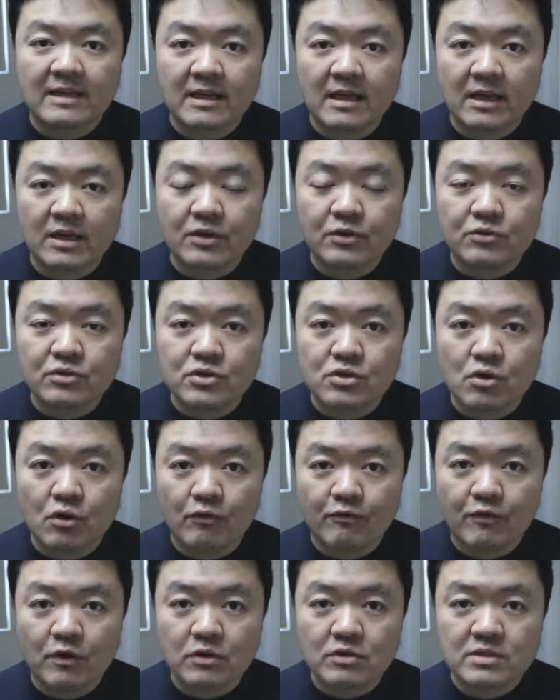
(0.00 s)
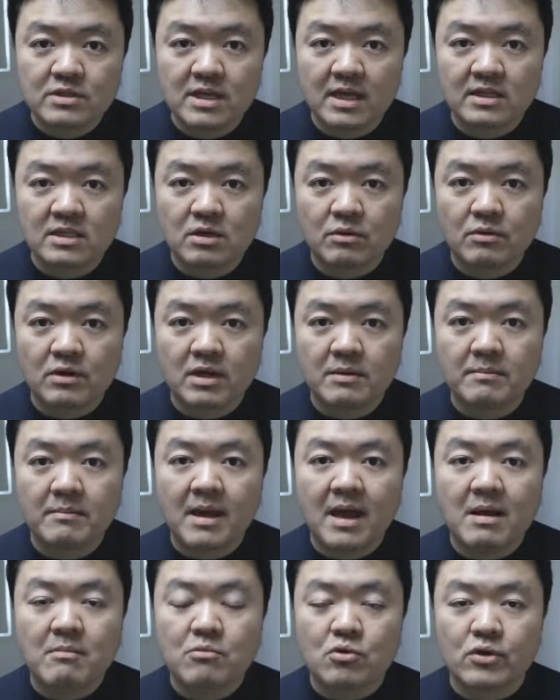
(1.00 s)
and it uses your phone's integrated
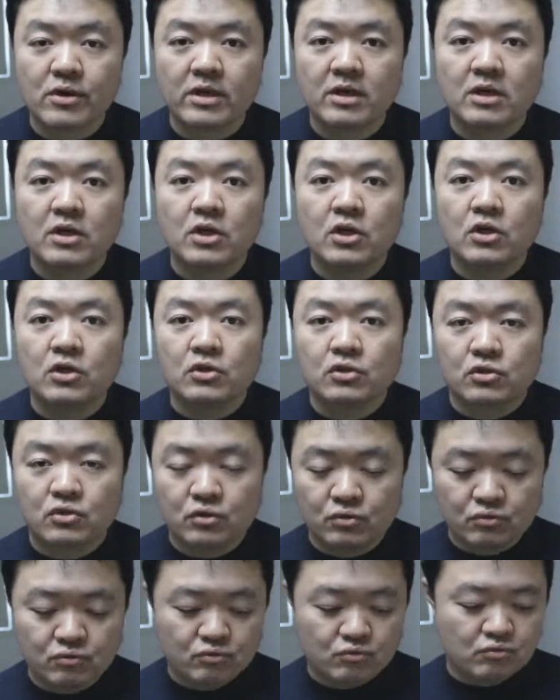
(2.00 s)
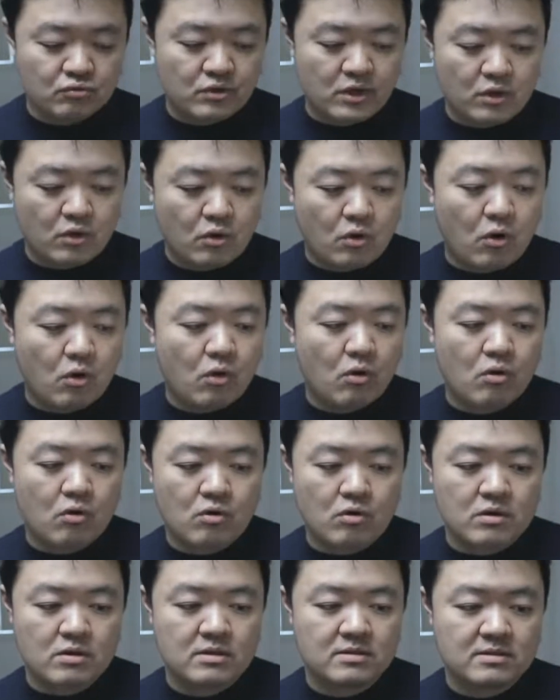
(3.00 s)
memory to
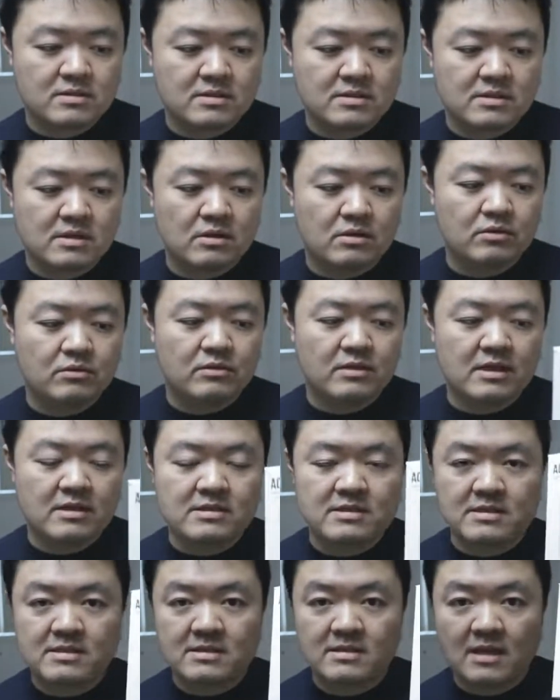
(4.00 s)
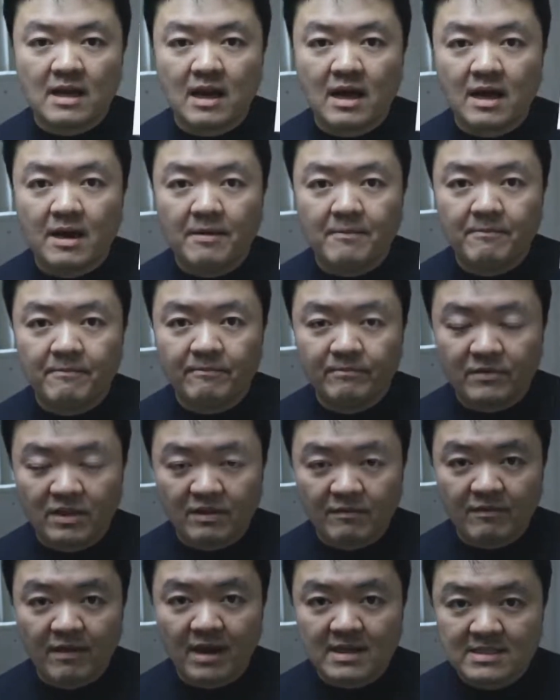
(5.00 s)
record. So this
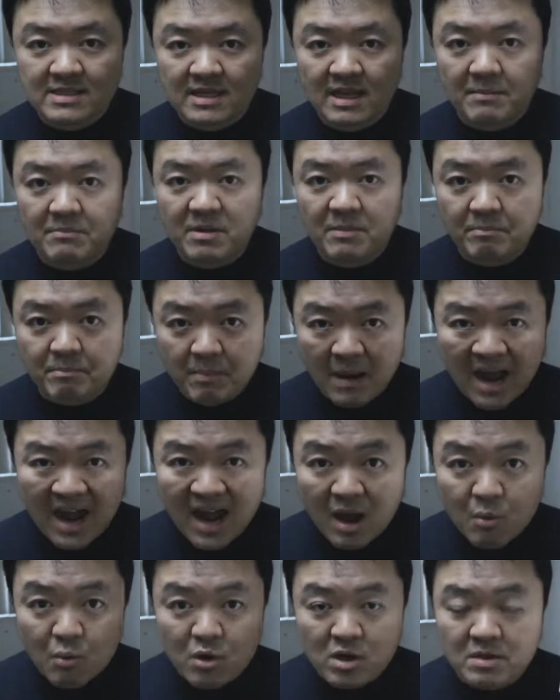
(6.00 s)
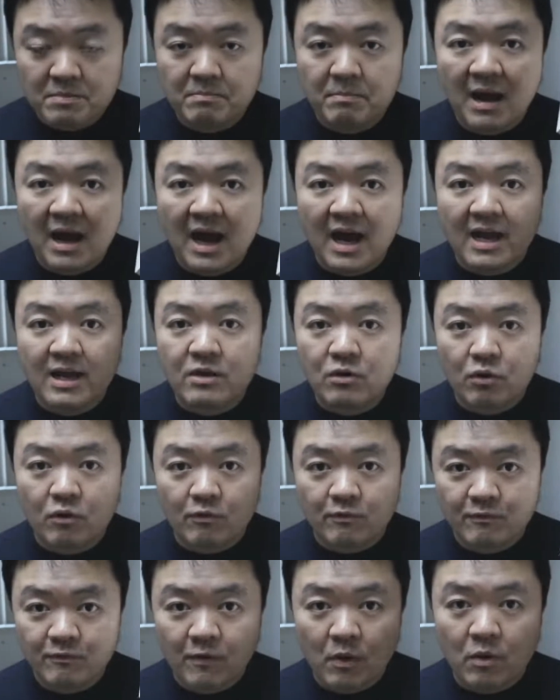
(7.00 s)
device can be powered by
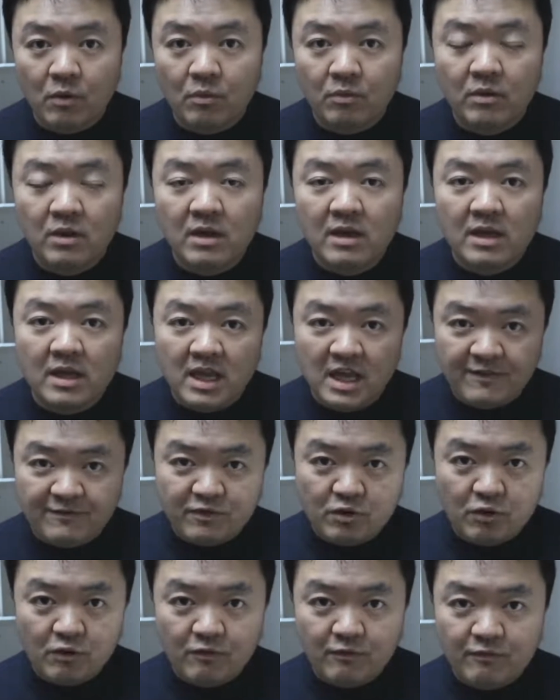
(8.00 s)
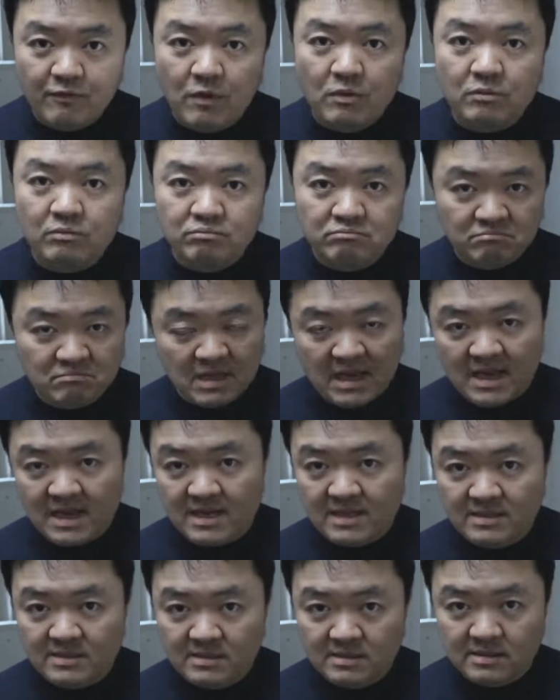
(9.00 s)
your phone if your phone
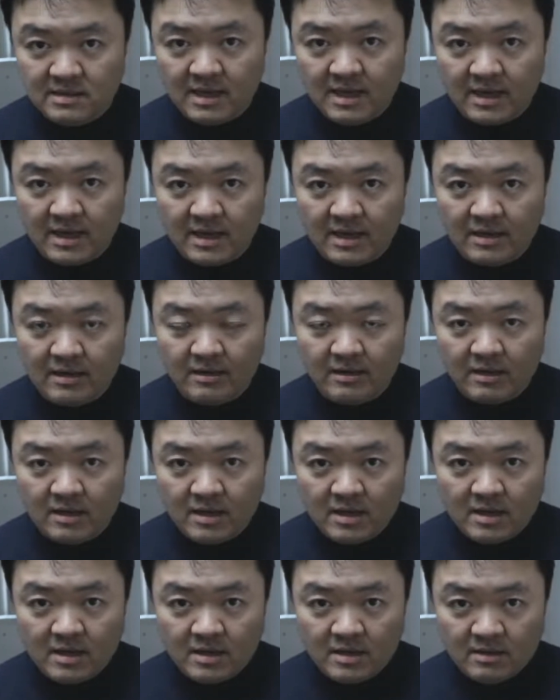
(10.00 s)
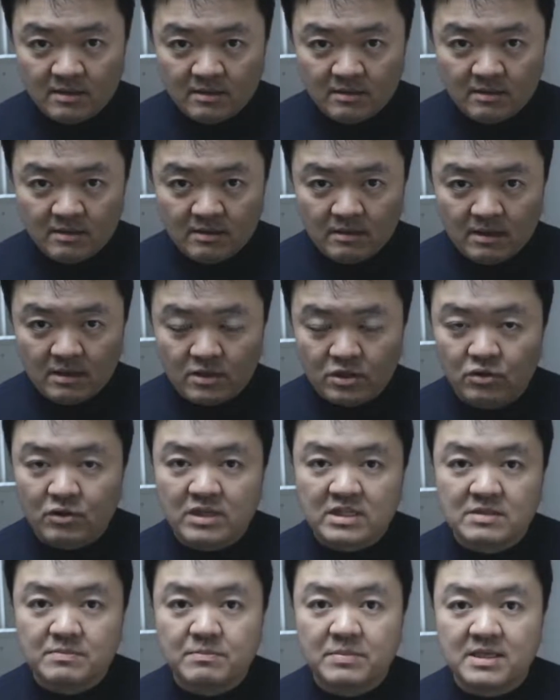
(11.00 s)
has a
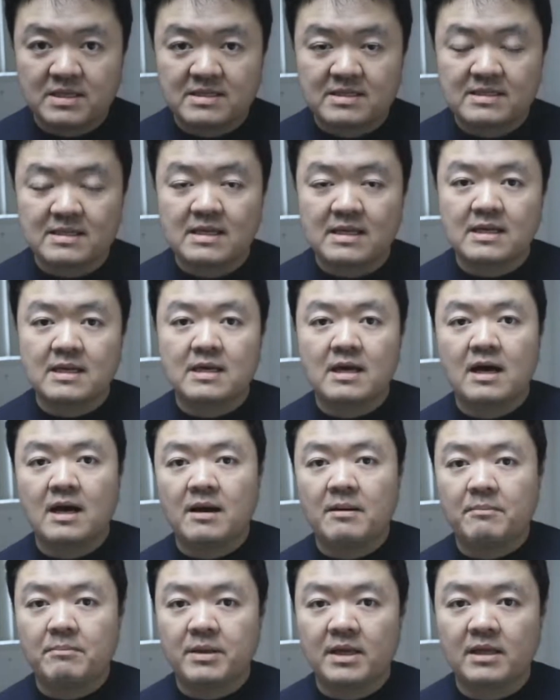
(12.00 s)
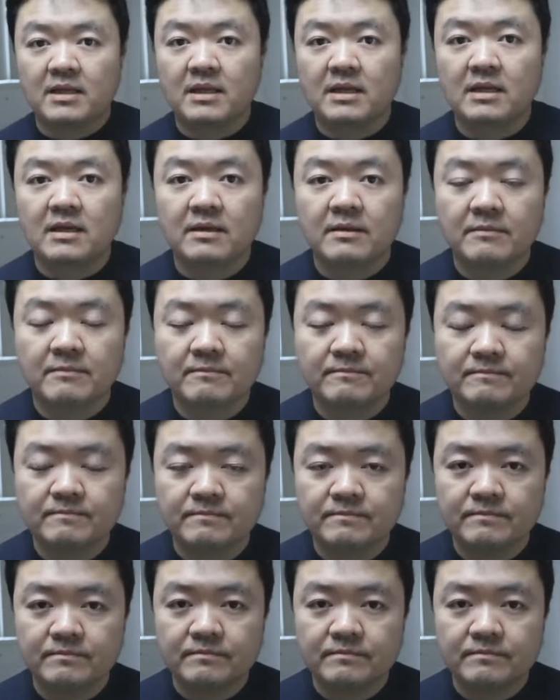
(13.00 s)
USB-C PD